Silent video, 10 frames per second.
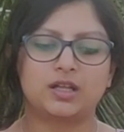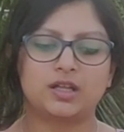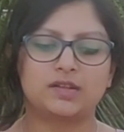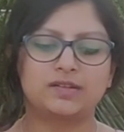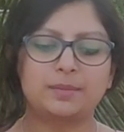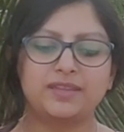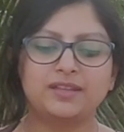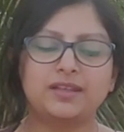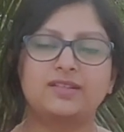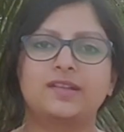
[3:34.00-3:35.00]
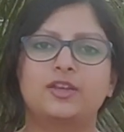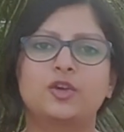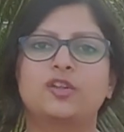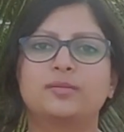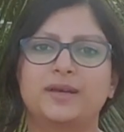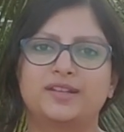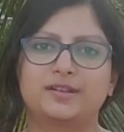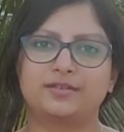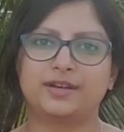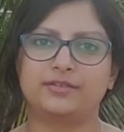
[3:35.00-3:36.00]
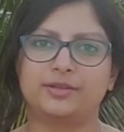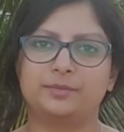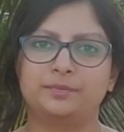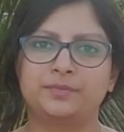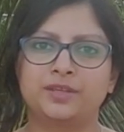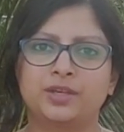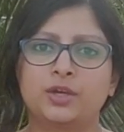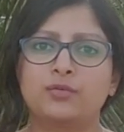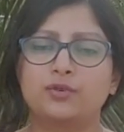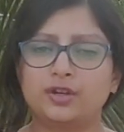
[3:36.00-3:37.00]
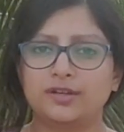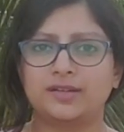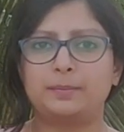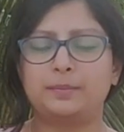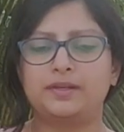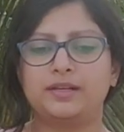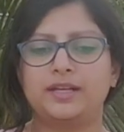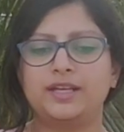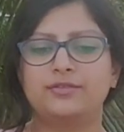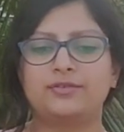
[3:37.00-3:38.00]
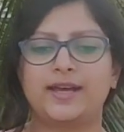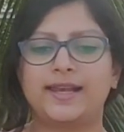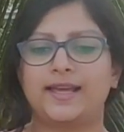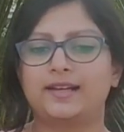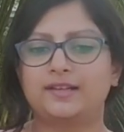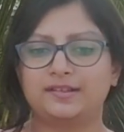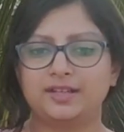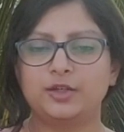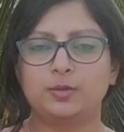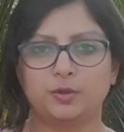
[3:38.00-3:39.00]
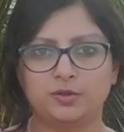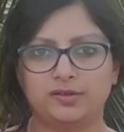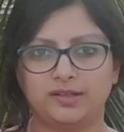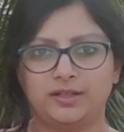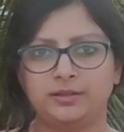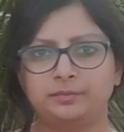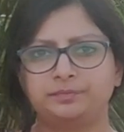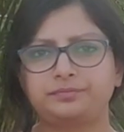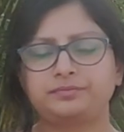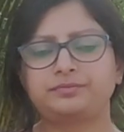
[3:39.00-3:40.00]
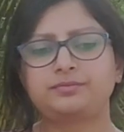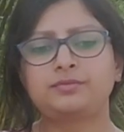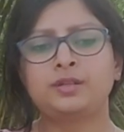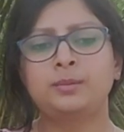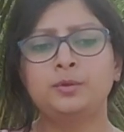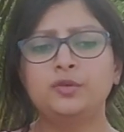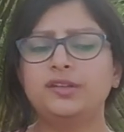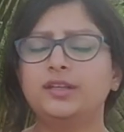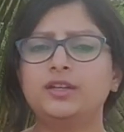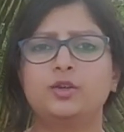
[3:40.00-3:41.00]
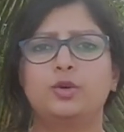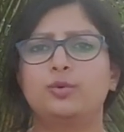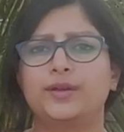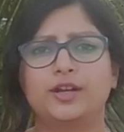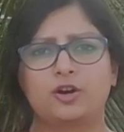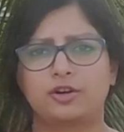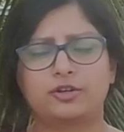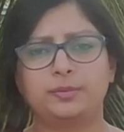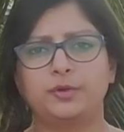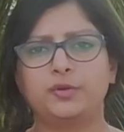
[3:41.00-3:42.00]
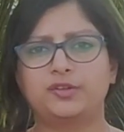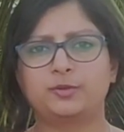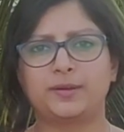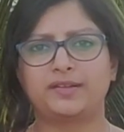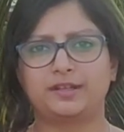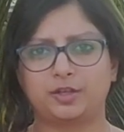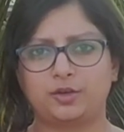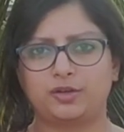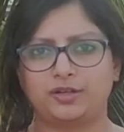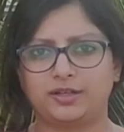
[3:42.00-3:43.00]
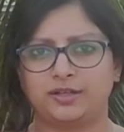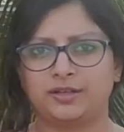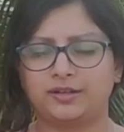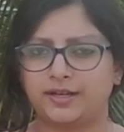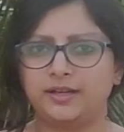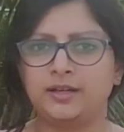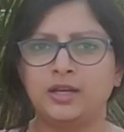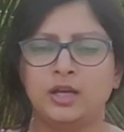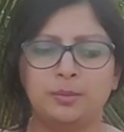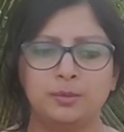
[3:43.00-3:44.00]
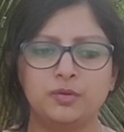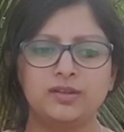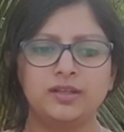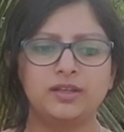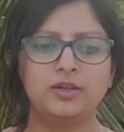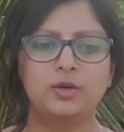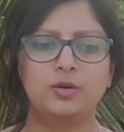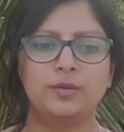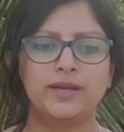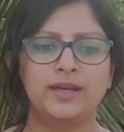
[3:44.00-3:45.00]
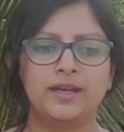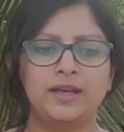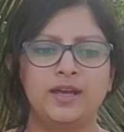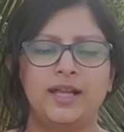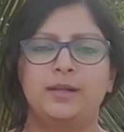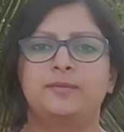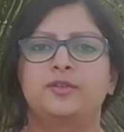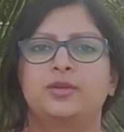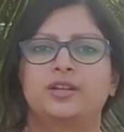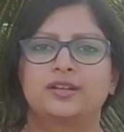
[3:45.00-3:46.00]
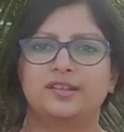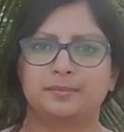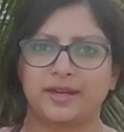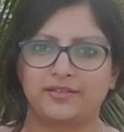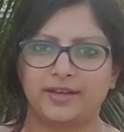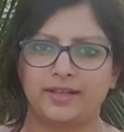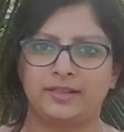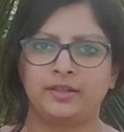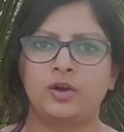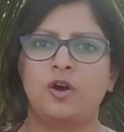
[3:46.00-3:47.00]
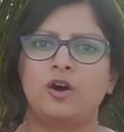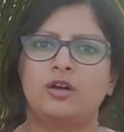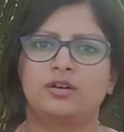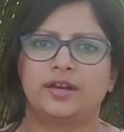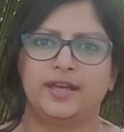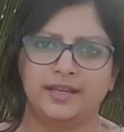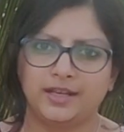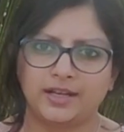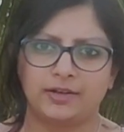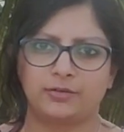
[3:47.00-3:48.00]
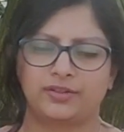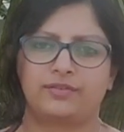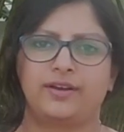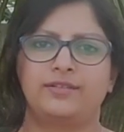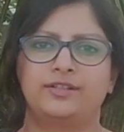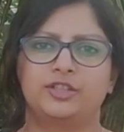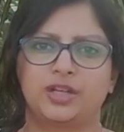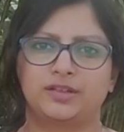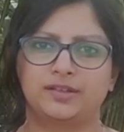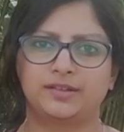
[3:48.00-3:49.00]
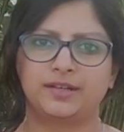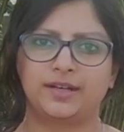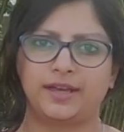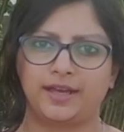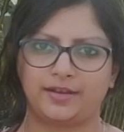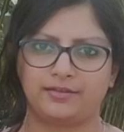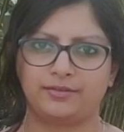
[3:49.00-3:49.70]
something that secures my survival. For example, if I like listening to music, music in no way contributes to my security, right? Music in no way helps to increase my wealth or any kind of survival chances that I have.